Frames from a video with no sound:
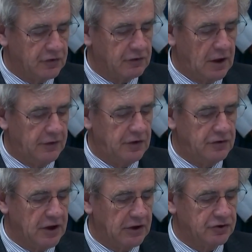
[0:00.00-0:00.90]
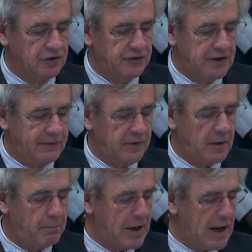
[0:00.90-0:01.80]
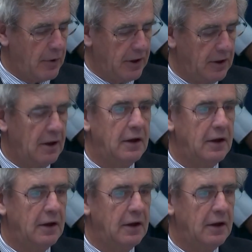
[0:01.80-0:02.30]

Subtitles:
to grant injunctions give it the power,